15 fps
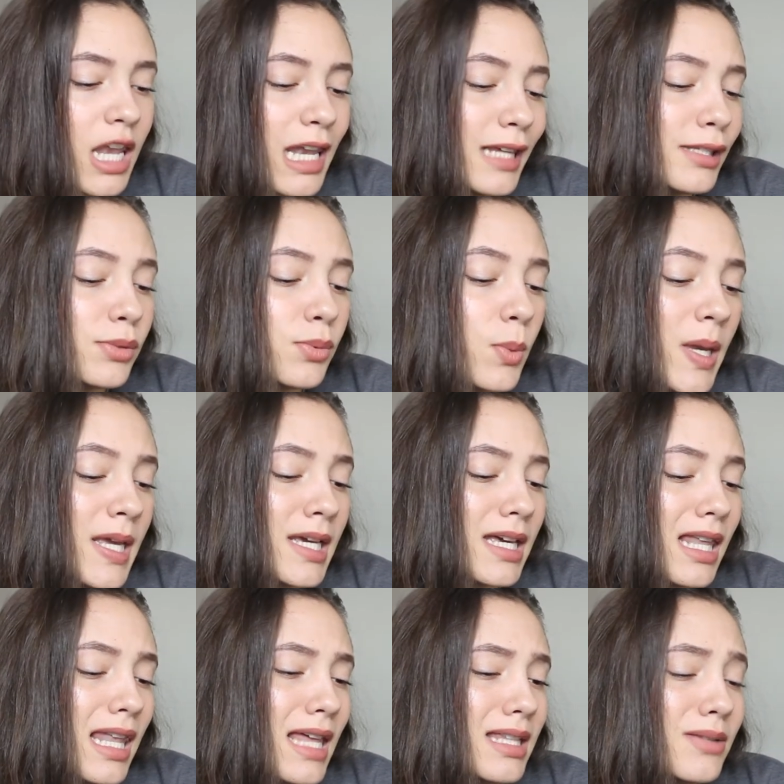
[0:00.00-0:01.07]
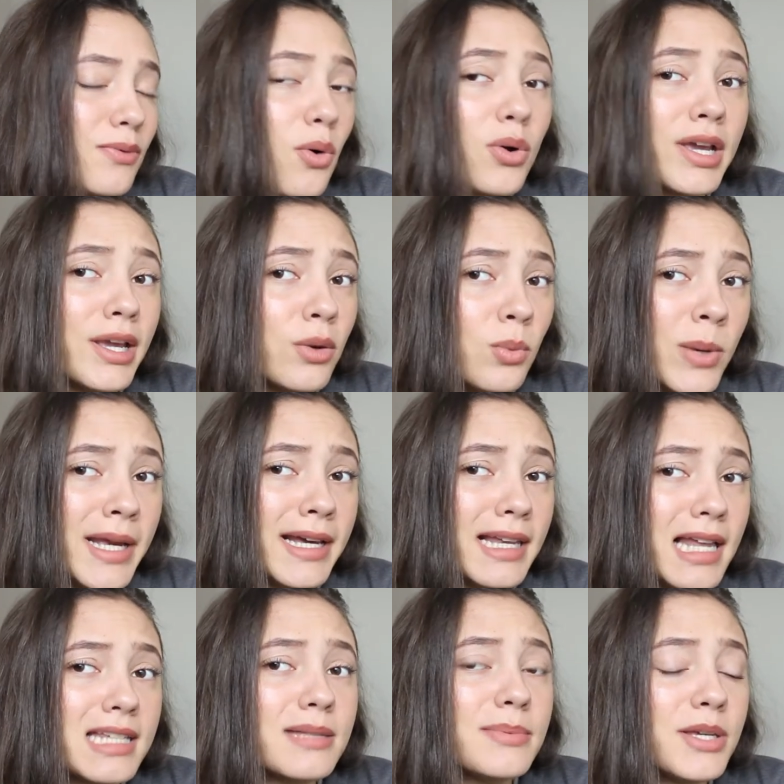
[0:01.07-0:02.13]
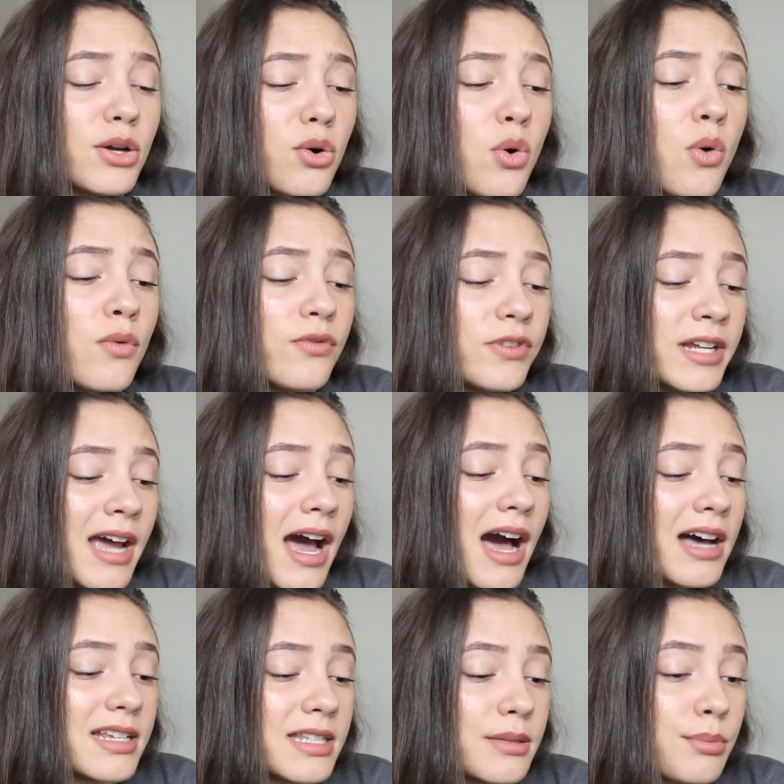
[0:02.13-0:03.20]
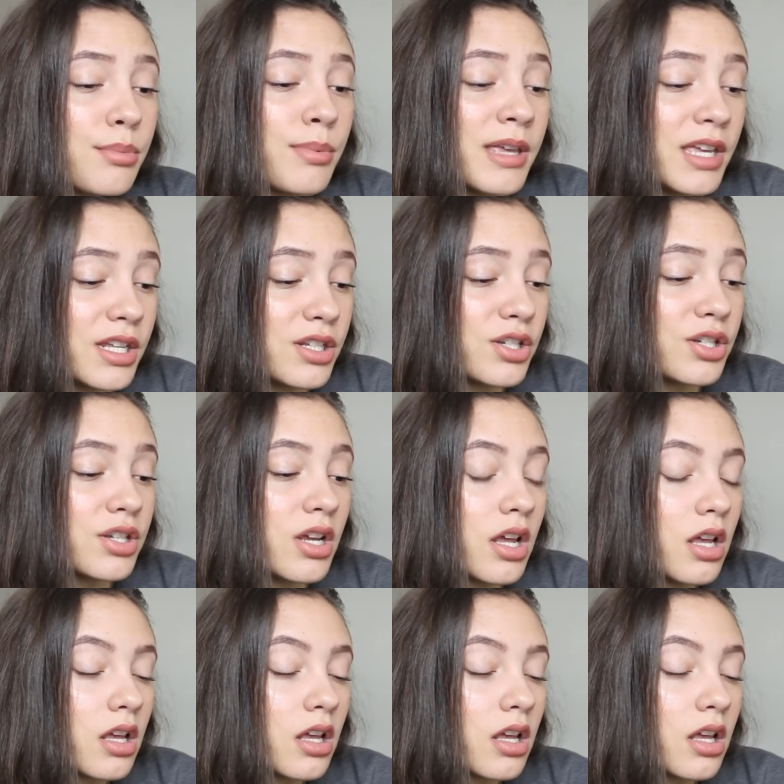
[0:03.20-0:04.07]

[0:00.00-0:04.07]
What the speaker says: Let's wink. Let's fucking wink. Let's be a confident ass bitch.